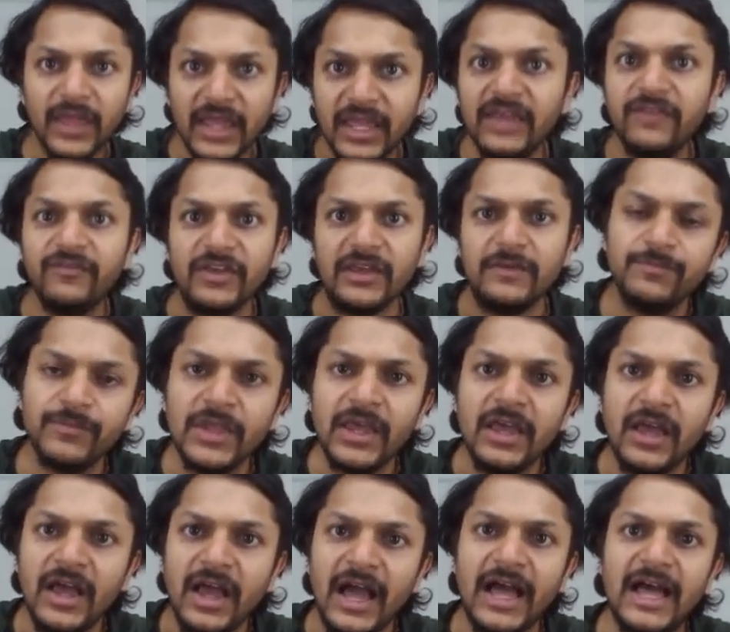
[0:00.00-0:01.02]
EV.
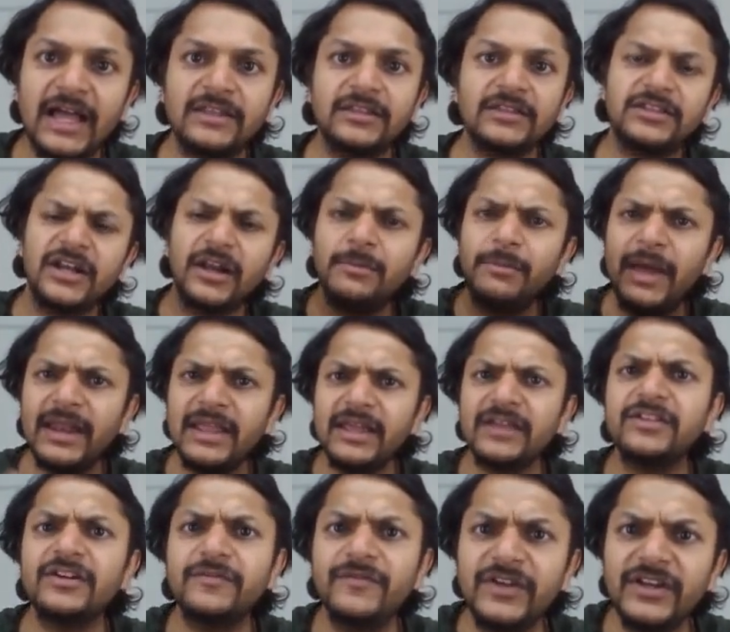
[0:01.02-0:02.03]
And there are many
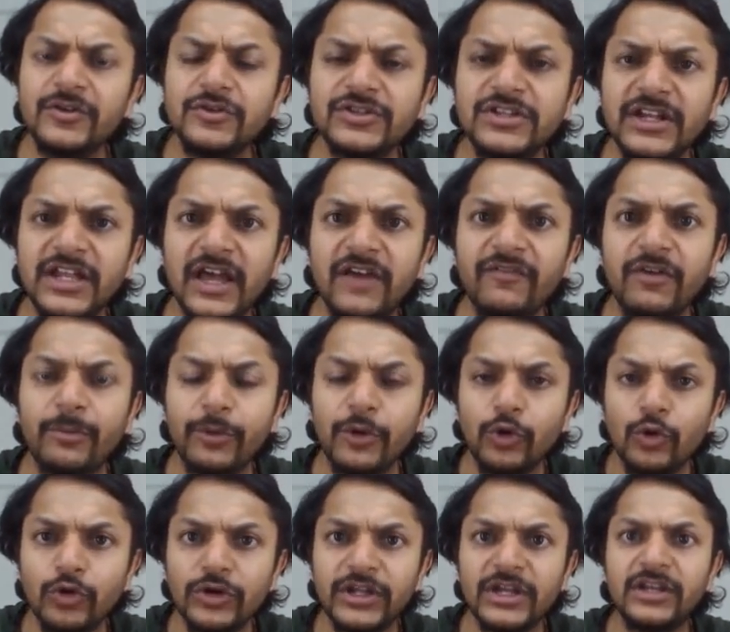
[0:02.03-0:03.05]
other videos that I have
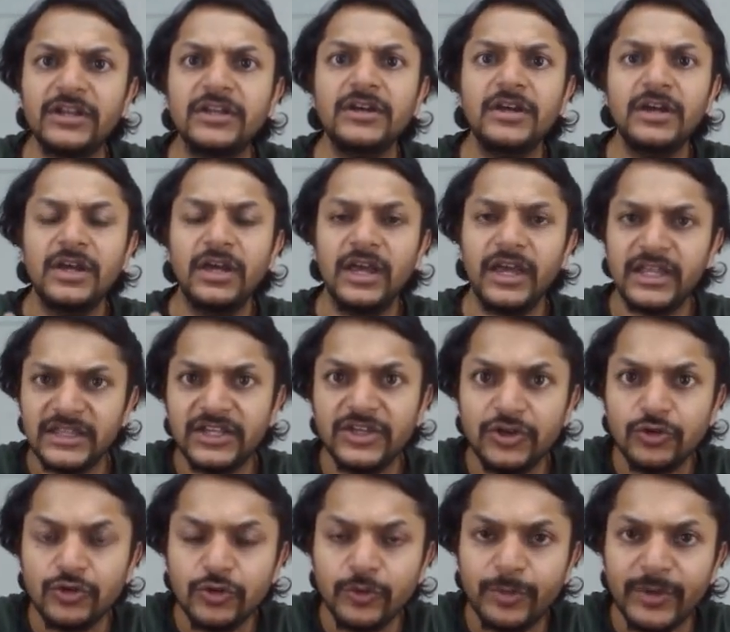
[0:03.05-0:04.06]
uploaded in the
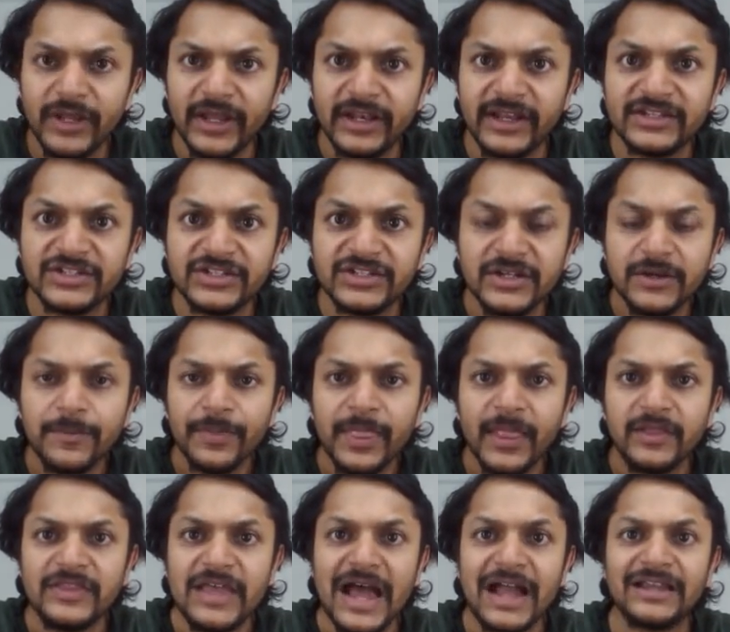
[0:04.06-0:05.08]
YouTube playlist
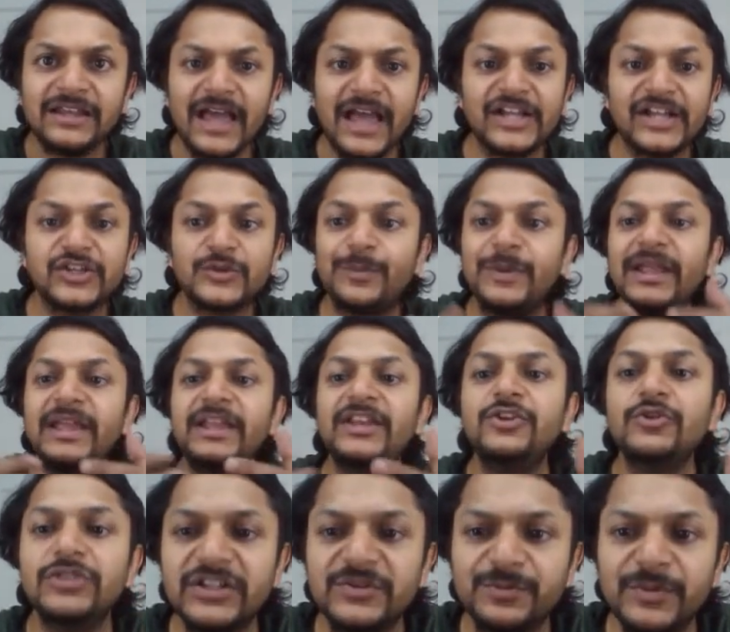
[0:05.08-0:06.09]
that explain
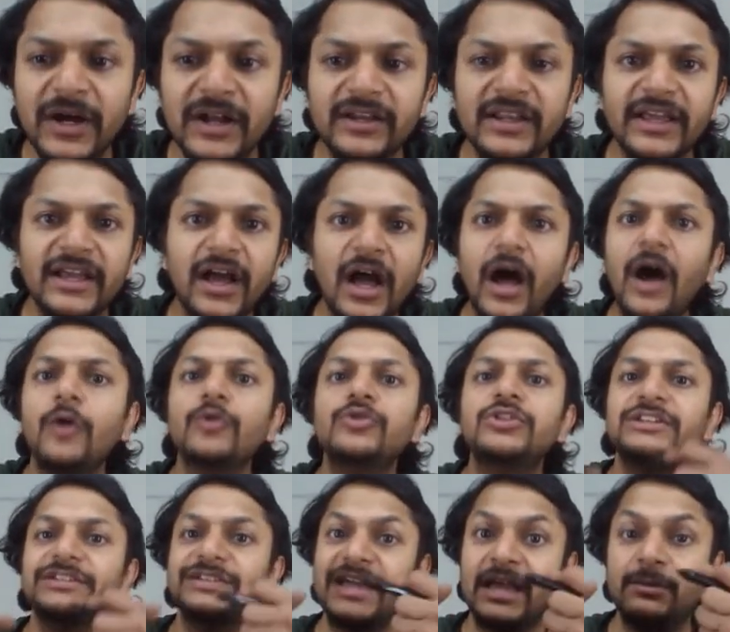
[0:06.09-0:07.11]
you this part, like how
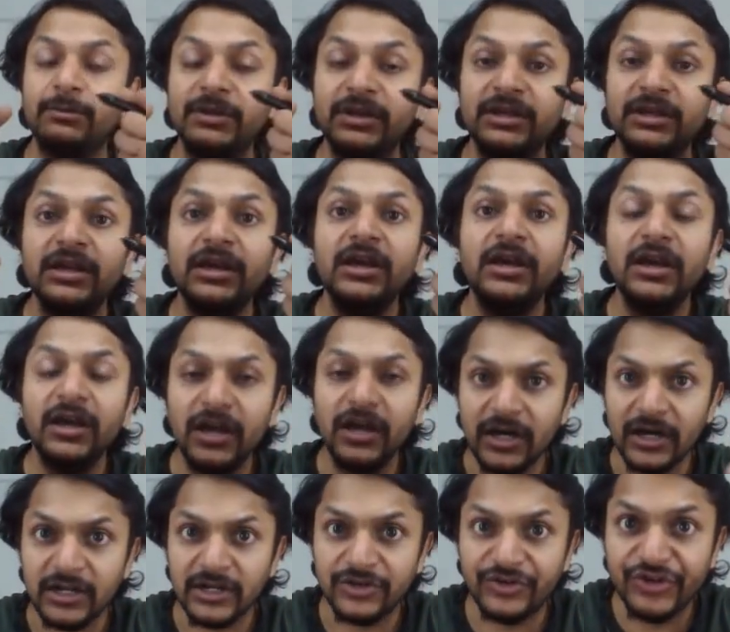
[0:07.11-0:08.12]
this can be
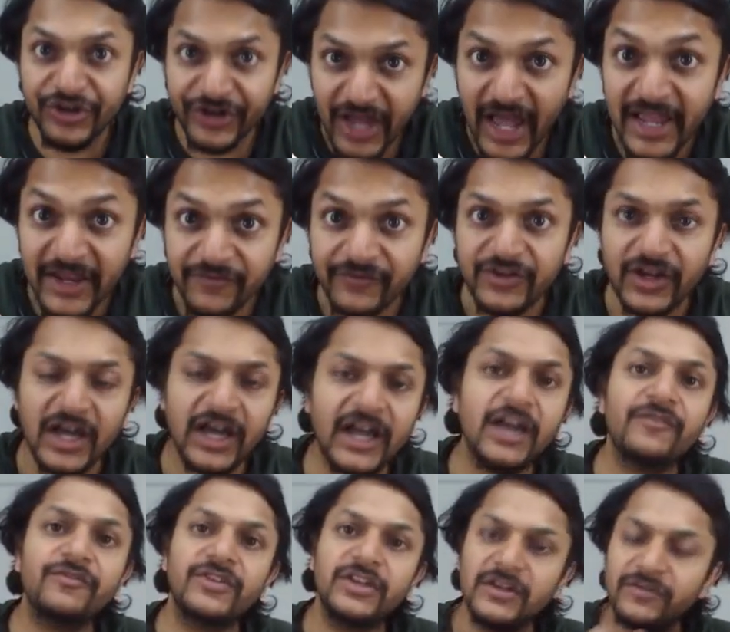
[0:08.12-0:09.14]
derived. I
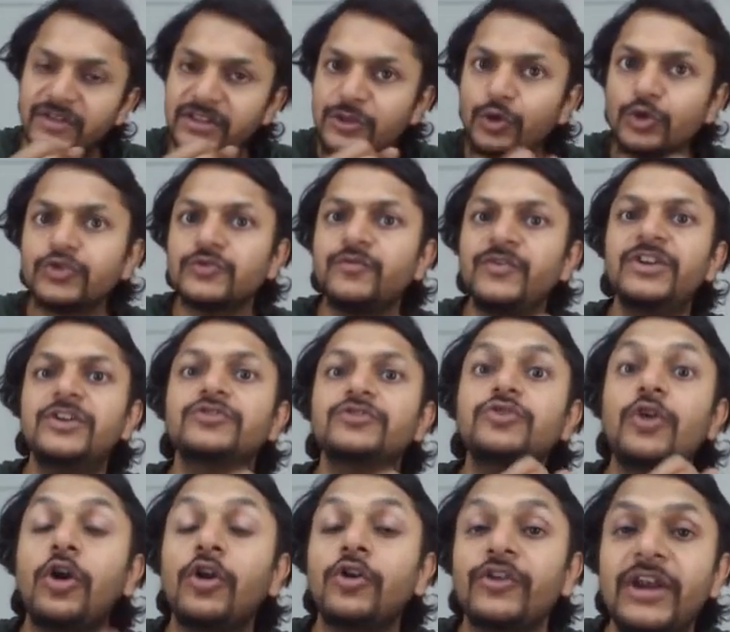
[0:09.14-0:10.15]
have given those
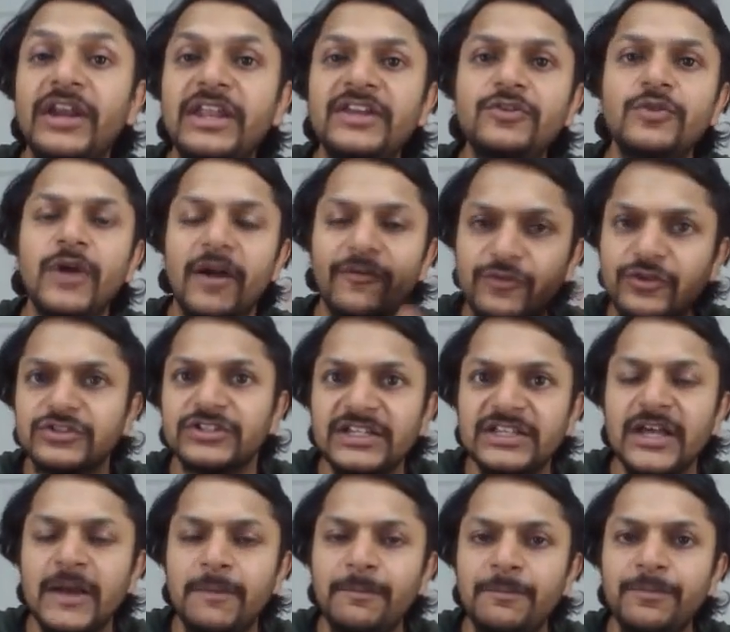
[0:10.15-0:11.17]
videos already. You have to see
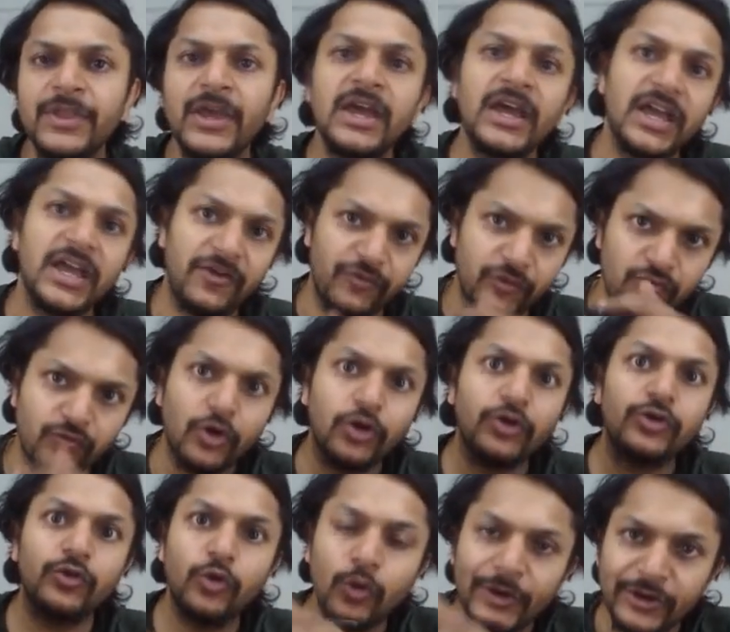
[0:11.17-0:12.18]
them if you
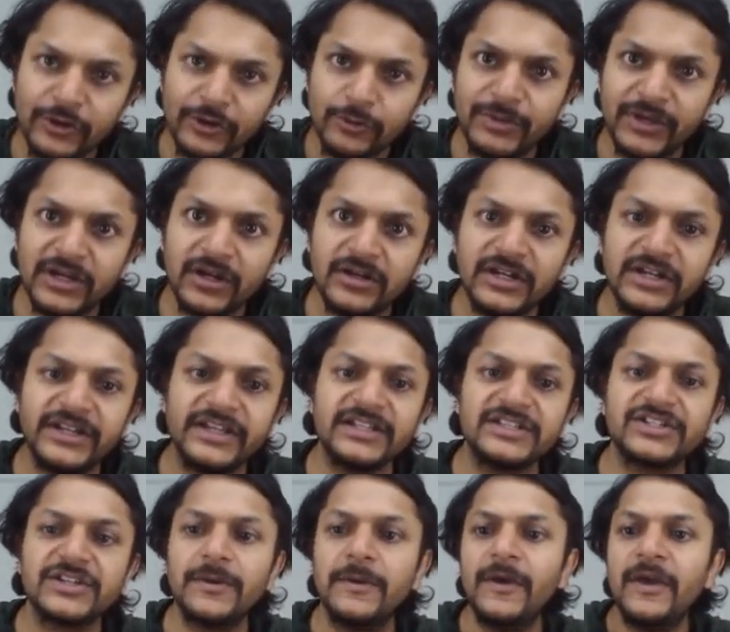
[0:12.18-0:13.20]
want to go into bigger
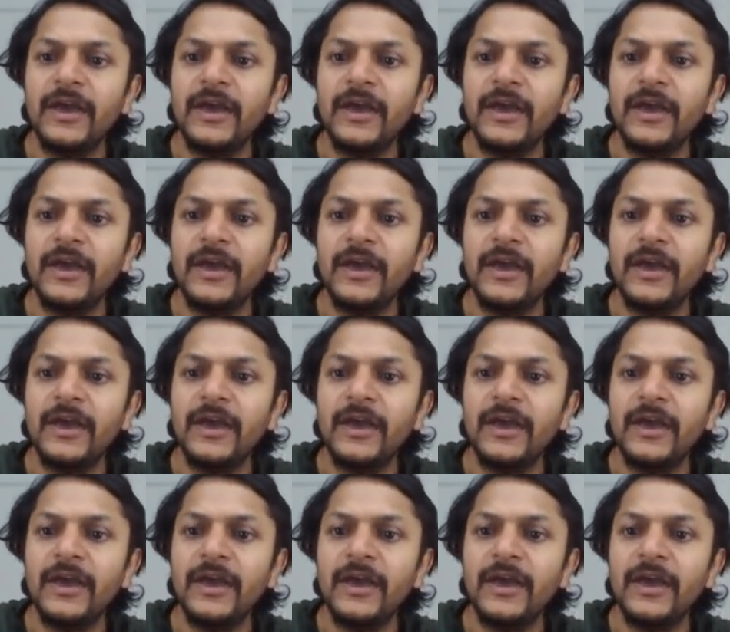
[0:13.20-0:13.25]
details.